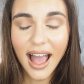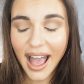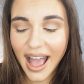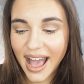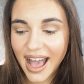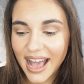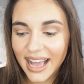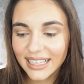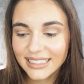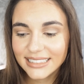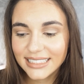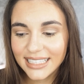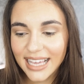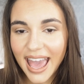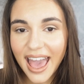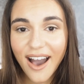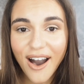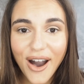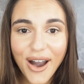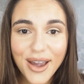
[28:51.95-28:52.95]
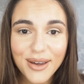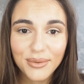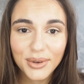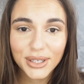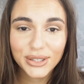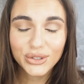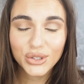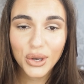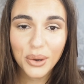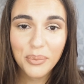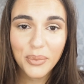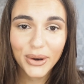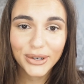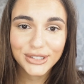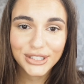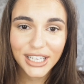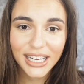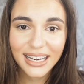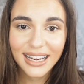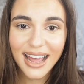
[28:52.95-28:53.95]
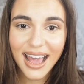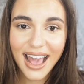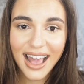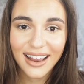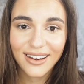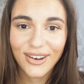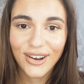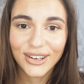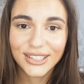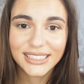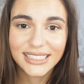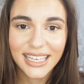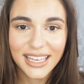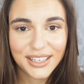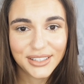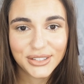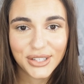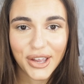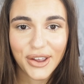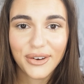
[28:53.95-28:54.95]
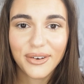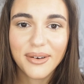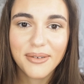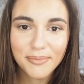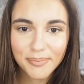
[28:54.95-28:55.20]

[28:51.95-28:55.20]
And yeah, I hope you enjoyed watching, and I'll see you soon.